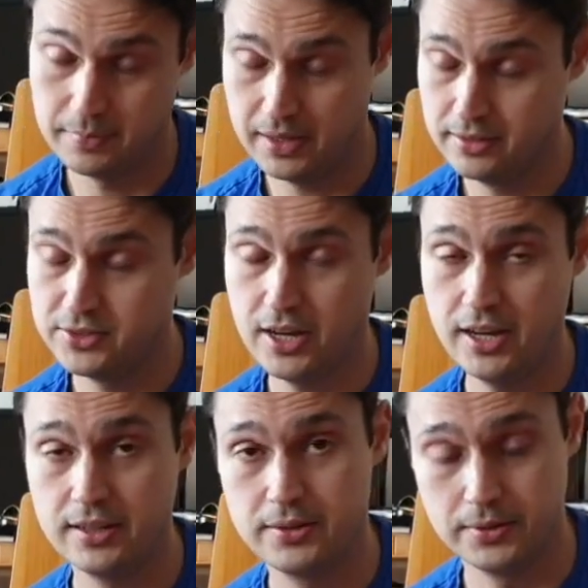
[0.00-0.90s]
And in
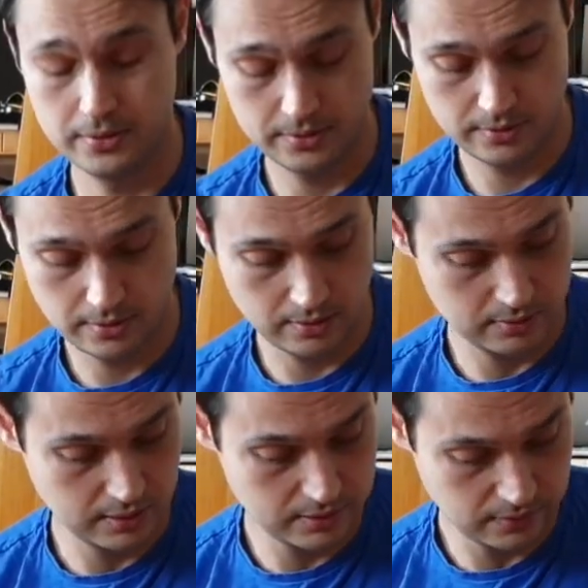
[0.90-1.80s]
China too. So
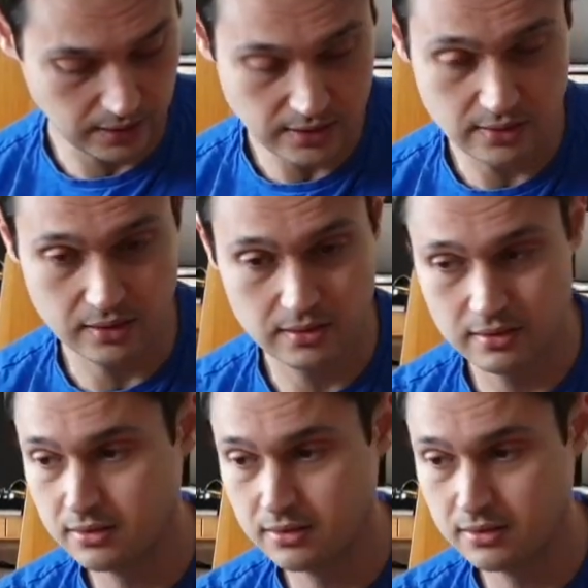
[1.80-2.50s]
let's face it,